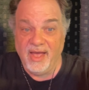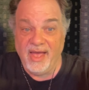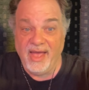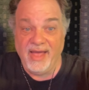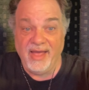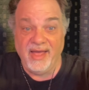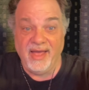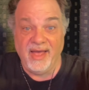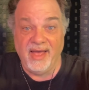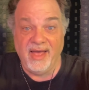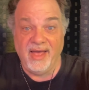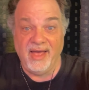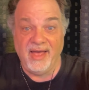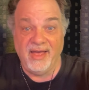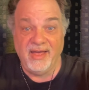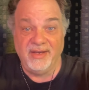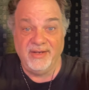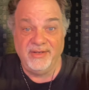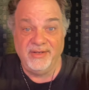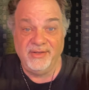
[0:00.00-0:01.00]

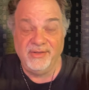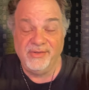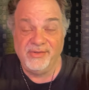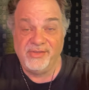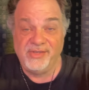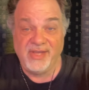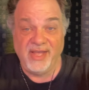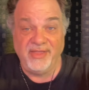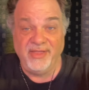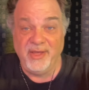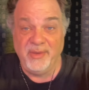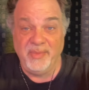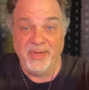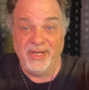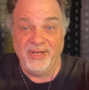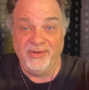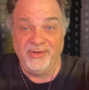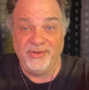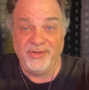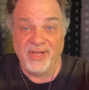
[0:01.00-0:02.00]
and send them
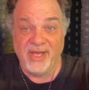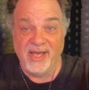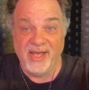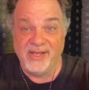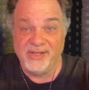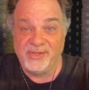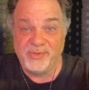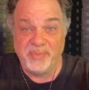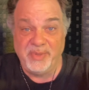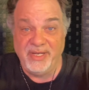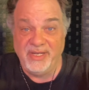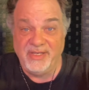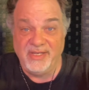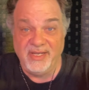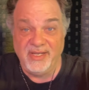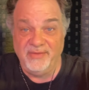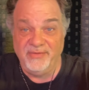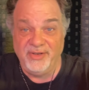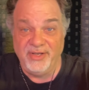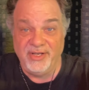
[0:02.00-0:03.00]
in to S P
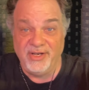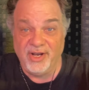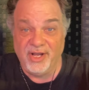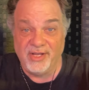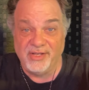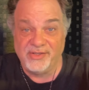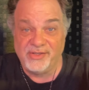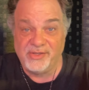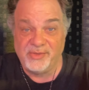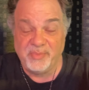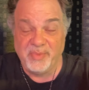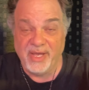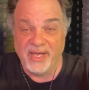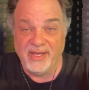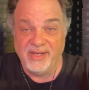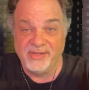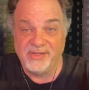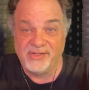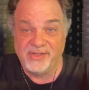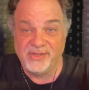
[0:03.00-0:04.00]
T V dot
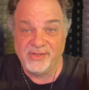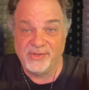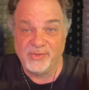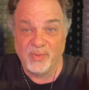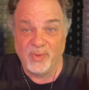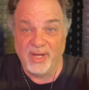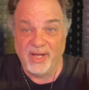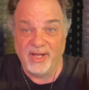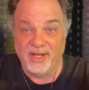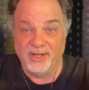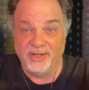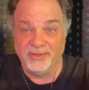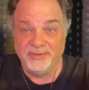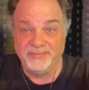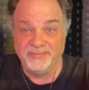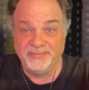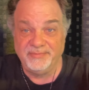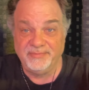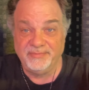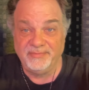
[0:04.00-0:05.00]
space as well.
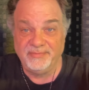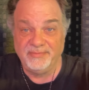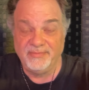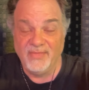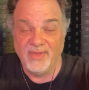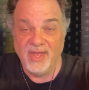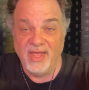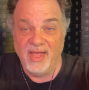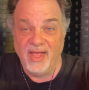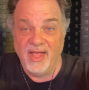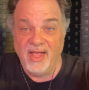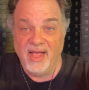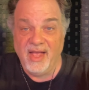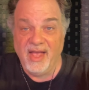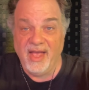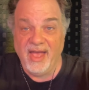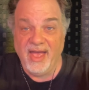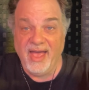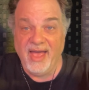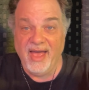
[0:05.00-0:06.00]

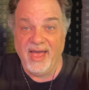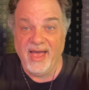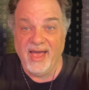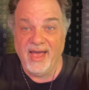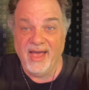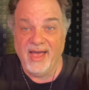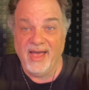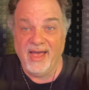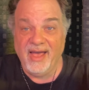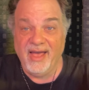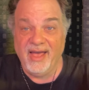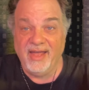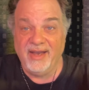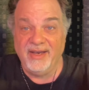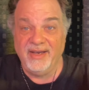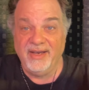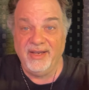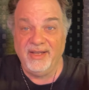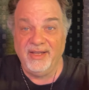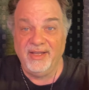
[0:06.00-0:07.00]

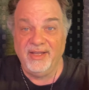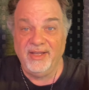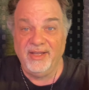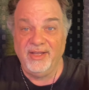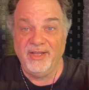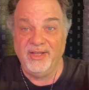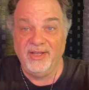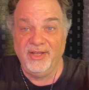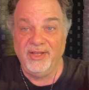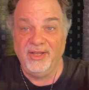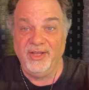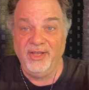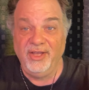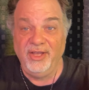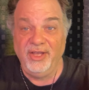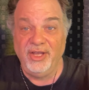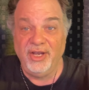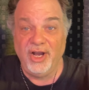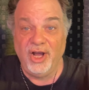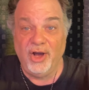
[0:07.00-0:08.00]
And,
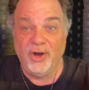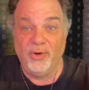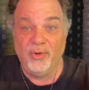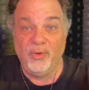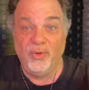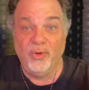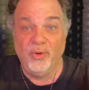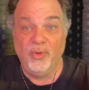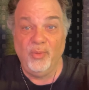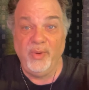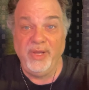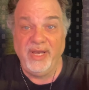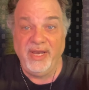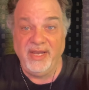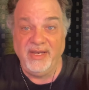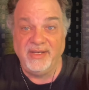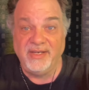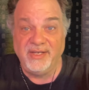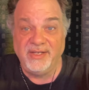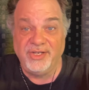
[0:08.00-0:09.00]
you know, we
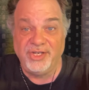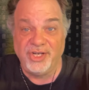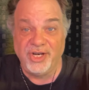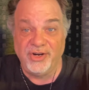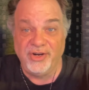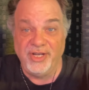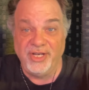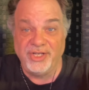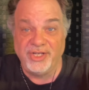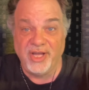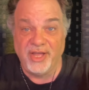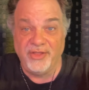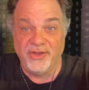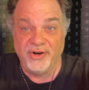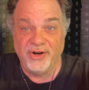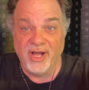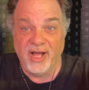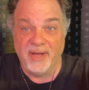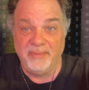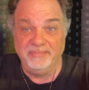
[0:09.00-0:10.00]
need to cheer each
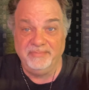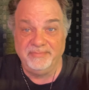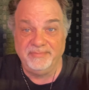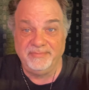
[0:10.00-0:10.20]
other up.